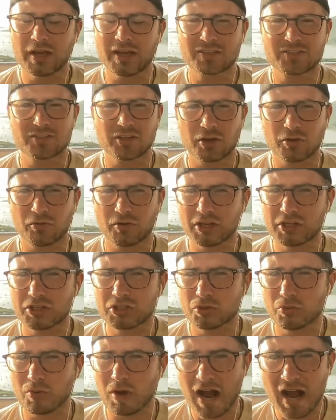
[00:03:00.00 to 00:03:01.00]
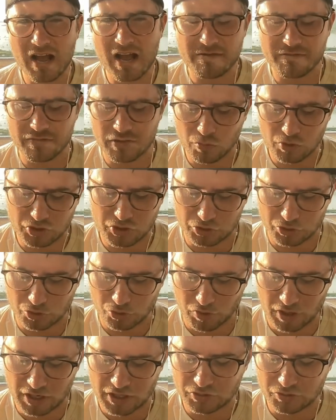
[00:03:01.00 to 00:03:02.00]
hex on a rank two Ivy, which is
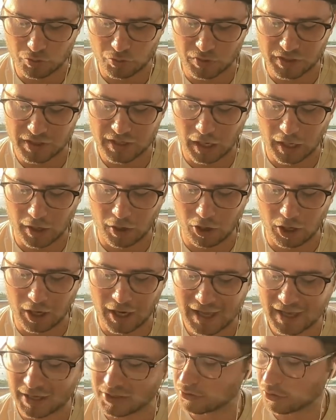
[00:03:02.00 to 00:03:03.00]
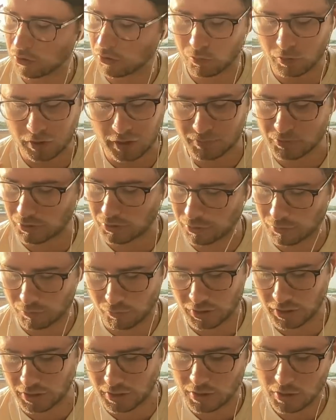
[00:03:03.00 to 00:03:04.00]
great. So we got our hex all the way up to
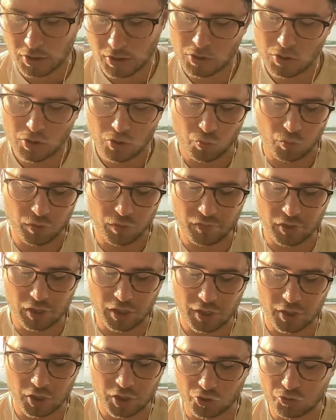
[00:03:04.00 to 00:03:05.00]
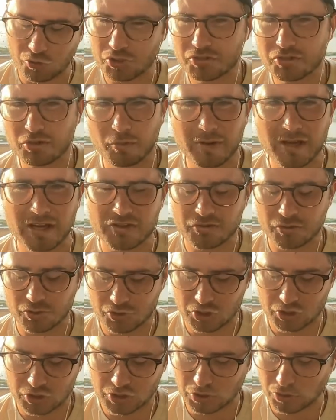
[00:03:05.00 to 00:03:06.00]
three. We've got our Crystal
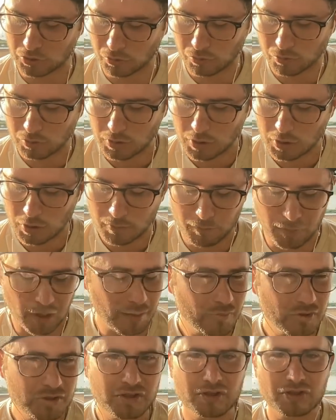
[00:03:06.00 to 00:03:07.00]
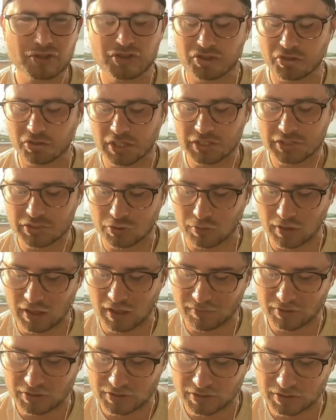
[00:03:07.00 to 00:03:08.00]
Mancer to two. Bombardier's still at two,
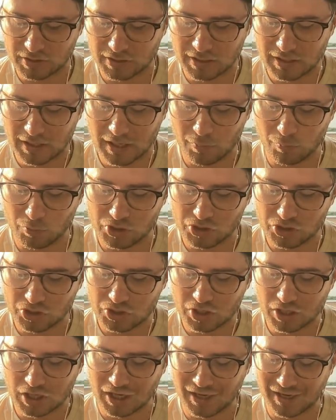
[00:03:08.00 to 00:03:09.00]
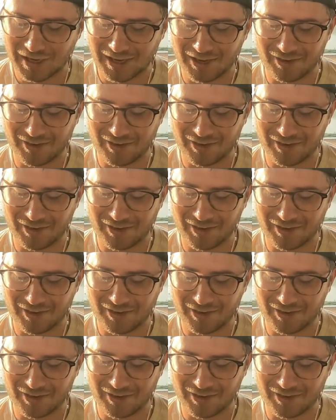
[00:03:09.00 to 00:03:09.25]
obviously. And we just got